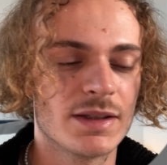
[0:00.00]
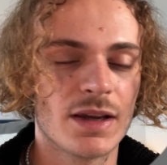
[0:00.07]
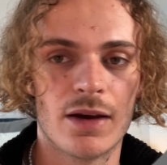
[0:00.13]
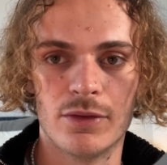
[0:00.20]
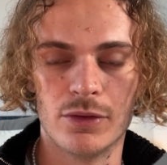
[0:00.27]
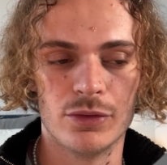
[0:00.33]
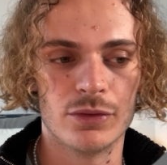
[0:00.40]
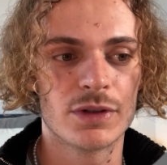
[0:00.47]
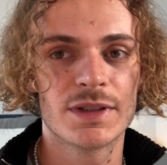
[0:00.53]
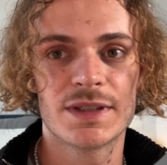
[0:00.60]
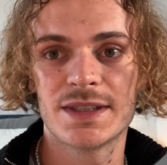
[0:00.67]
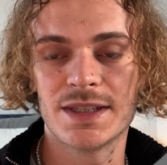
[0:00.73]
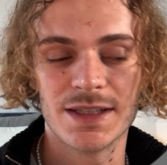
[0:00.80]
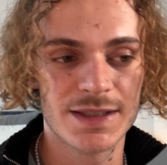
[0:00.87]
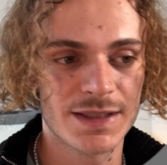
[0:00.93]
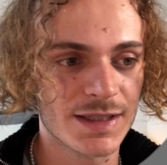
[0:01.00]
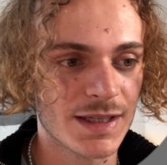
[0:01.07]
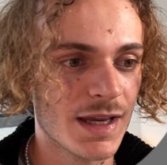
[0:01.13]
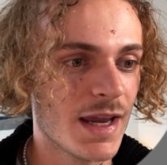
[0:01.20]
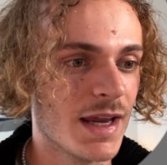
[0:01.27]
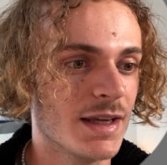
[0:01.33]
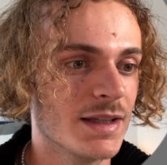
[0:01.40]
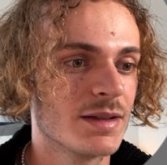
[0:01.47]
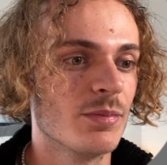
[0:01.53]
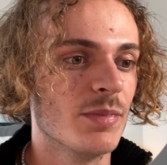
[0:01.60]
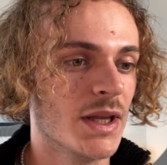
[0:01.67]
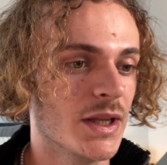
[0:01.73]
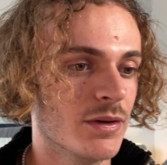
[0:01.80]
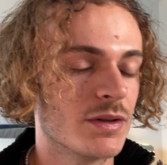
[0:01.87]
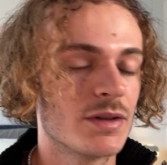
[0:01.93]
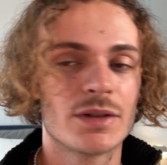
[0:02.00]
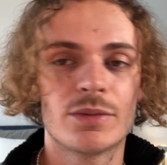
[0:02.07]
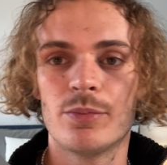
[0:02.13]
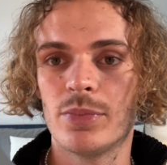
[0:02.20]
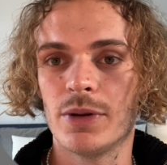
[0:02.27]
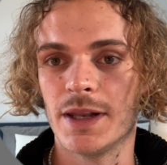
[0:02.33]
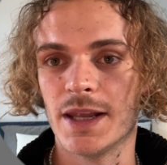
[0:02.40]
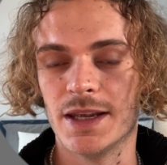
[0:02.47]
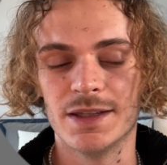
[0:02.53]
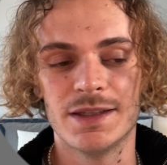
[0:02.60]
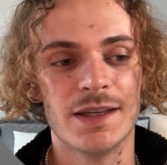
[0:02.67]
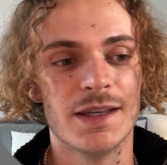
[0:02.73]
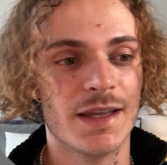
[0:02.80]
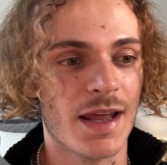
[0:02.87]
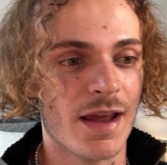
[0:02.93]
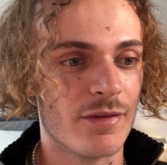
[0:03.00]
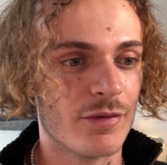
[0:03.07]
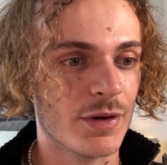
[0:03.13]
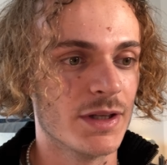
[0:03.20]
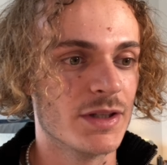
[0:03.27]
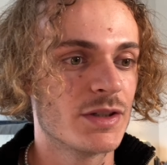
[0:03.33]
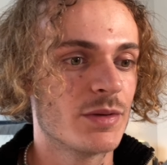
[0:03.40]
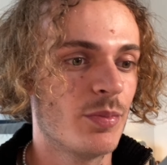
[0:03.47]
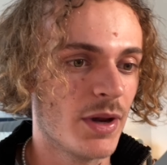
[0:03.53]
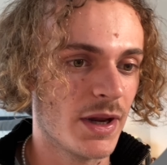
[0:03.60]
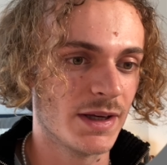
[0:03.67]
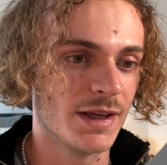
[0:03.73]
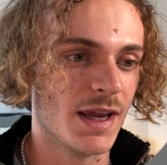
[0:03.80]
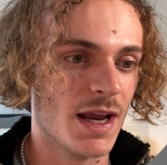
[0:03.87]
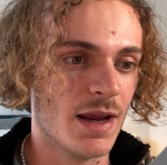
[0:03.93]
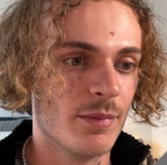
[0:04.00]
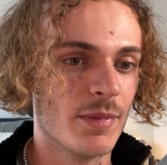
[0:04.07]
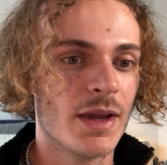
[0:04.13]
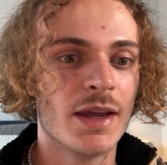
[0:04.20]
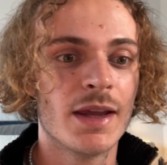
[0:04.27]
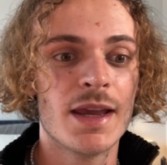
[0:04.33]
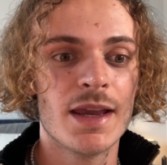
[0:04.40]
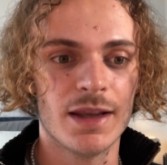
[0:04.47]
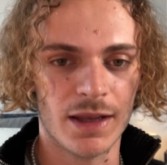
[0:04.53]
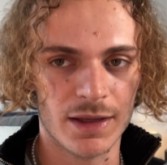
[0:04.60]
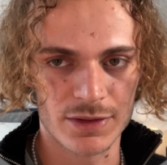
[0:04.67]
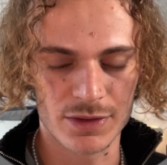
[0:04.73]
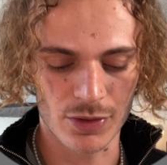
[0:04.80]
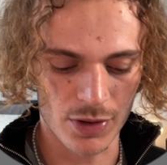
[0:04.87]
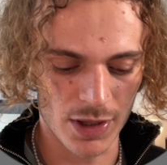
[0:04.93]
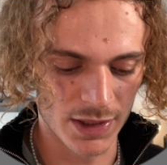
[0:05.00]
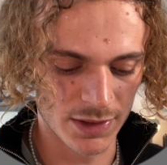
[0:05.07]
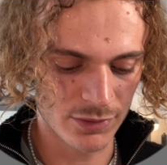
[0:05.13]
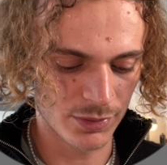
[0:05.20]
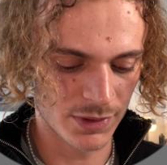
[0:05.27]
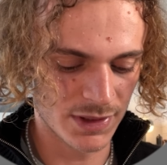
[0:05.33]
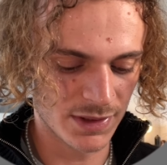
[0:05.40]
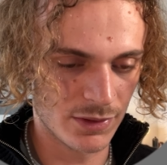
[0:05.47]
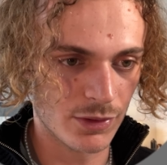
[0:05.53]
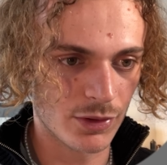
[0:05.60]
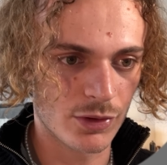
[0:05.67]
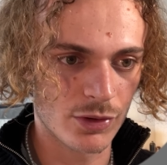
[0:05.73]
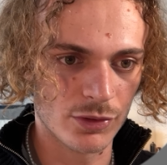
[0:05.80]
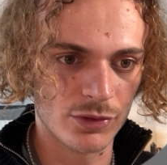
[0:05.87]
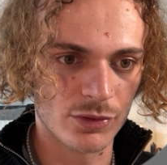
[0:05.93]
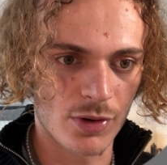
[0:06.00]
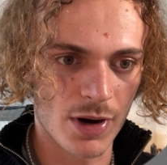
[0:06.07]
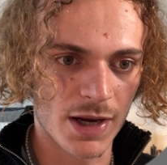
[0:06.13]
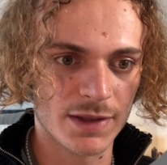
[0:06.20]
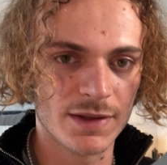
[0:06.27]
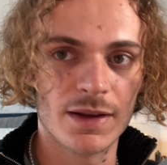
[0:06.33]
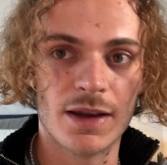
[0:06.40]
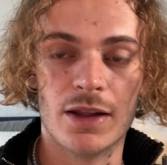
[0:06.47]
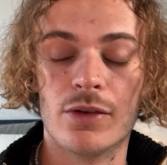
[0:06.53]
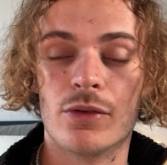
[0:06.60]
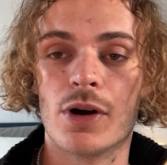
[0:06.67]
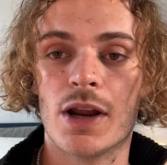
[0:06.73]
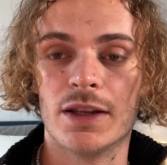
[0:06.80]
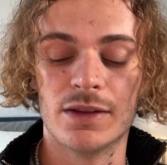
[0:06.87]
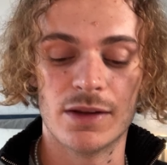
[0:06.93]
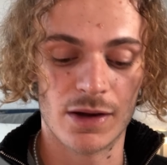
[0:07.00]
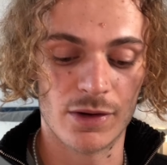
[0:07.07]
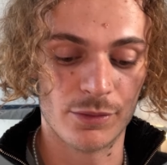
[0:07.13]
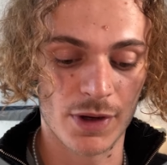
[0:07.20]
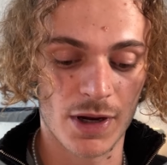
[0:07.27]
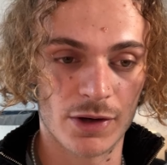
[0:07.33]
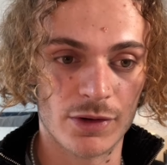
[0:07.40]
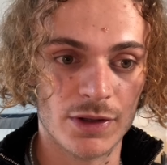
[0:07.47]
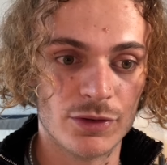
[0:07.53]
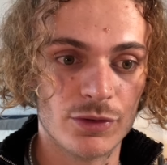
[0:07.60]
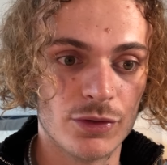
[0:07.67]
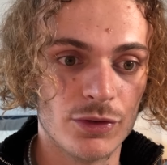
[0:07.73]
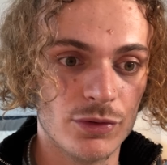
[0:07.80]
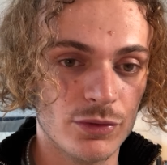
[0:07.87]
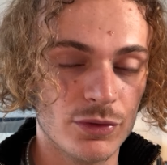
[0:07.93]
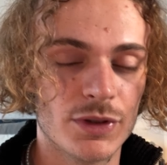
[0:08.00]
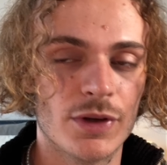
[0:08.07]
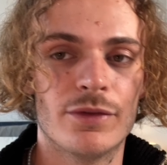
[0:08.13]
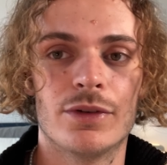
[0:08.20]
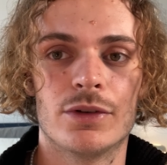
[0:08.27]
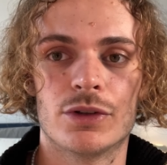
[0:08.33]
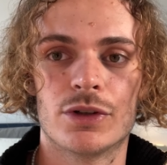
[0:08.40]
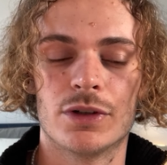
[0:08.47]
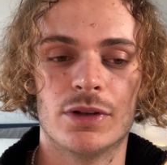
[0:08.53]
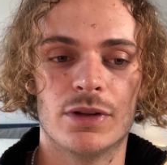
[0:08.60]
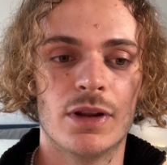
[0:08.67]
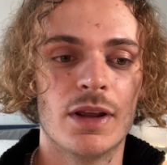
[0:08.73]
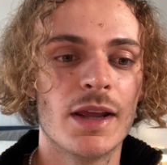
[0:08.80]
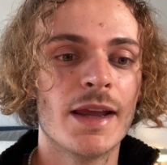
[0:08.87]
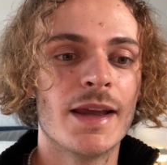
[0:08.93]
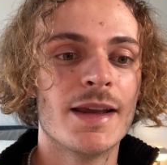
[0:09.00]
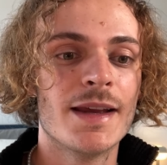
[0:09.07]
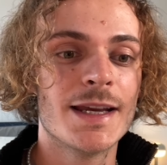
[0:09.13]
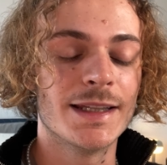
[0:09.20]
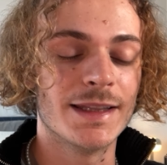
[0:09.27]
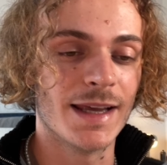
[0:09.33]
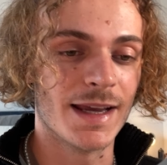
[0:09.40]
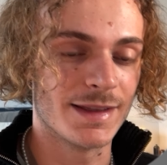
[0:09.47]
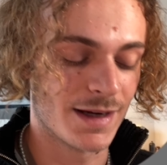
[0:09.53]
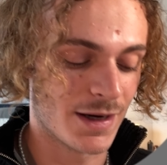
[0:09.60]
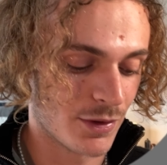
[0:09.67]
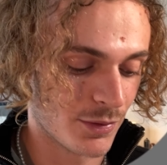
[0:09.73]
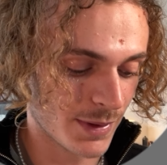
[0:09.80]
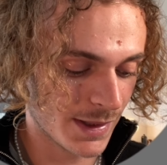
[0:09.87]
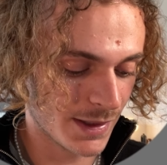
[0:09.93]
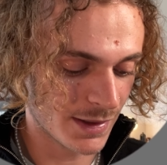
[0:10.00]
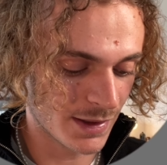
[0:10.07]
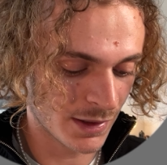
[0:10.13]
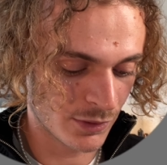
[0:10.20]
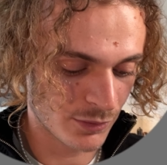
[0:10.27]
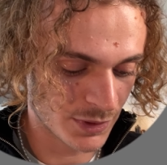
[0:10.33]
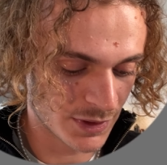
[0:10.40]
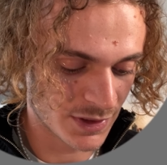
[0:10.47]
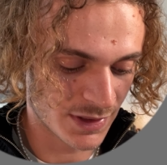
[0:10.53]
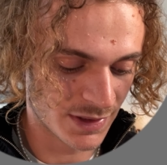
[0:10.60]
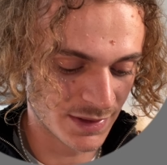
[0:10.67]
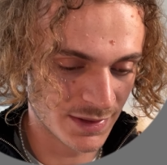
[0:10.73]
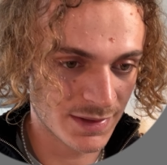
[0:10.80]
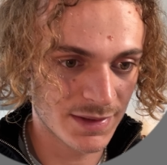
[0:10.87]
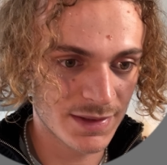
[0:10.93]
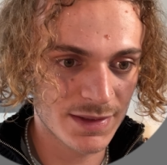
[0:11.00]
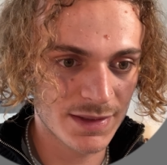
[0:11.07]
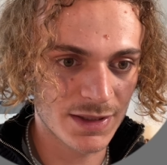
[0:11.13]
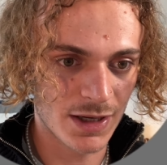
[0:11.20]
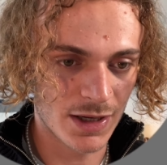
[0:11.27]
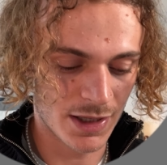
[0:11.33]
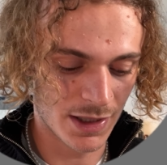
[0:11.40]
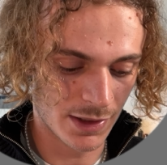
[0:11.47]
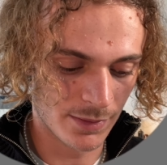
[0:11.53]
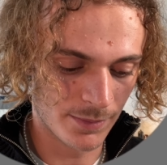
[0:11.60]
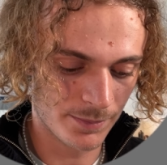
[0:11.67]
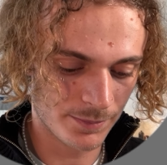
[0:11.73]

have a look. 68 minutes played in average per game. It's great. We did the code right, and right now we are going to use a function that I really like, which is style.